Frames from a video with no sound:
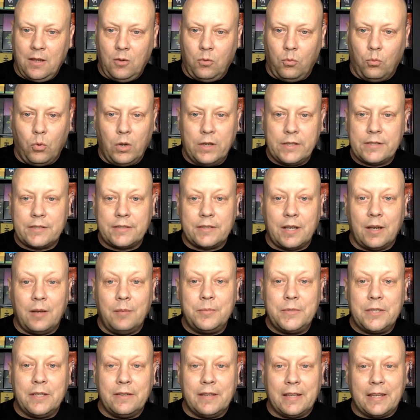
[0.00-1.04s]
once
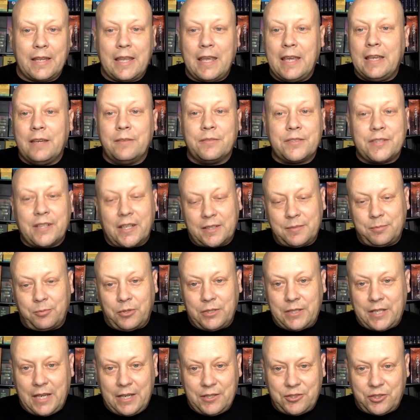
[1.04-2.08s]
dubbed the king of
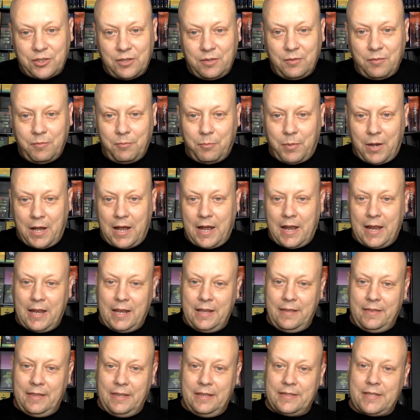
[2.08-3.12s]
sexploitation
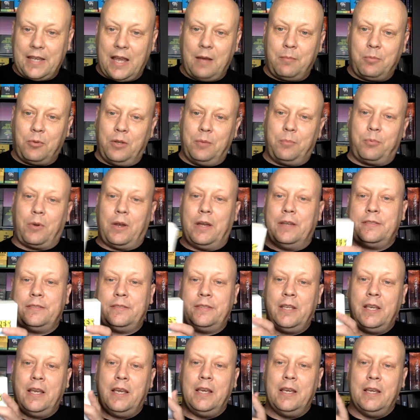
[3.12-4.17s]
by the tabloid
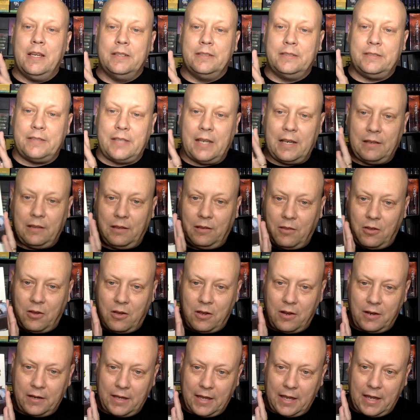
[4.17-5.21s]
press. Stanley
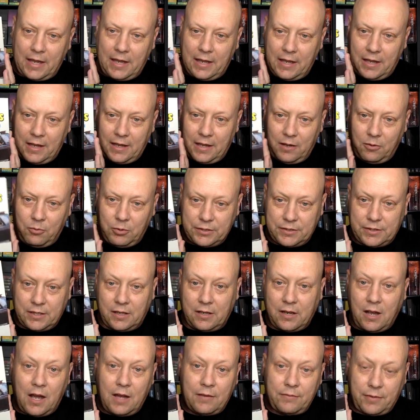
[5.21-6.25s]
Long was the
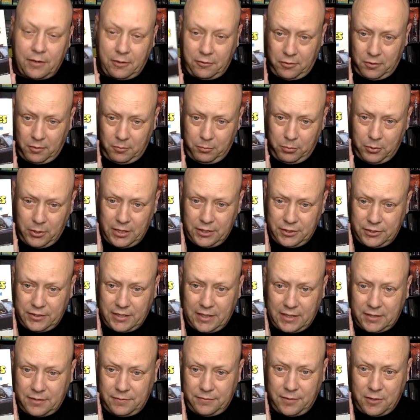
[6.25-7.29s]
godfather of the British
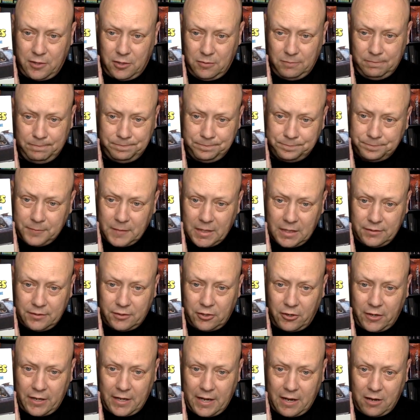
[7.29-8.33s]
sex film,
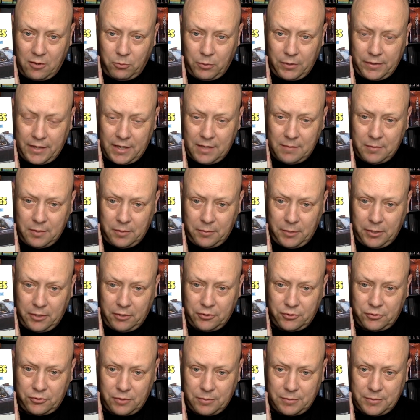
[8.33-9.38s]
starting out with 8mm
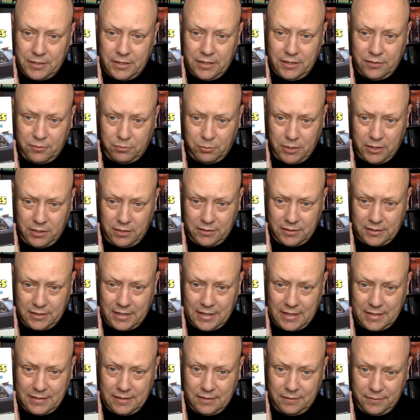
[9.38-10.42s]
striptease reels in
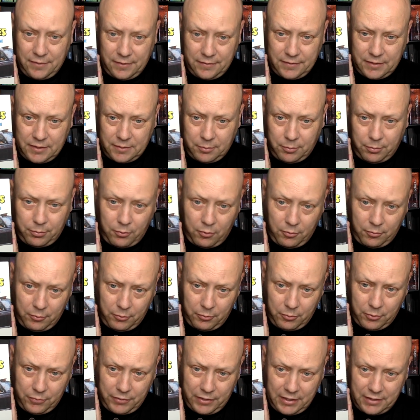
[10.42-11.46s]
the 1950s before
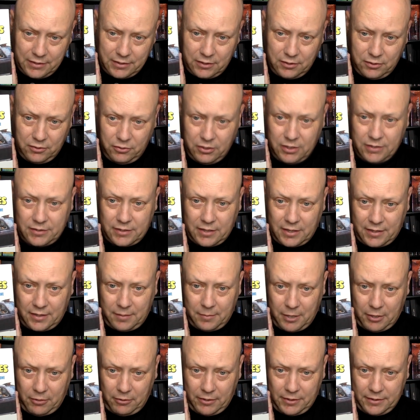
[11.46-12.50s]
moving into nudist
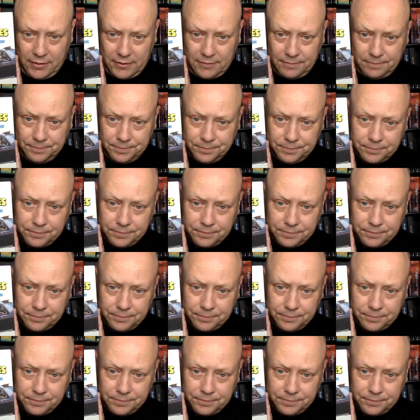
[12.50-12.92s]
documentaries.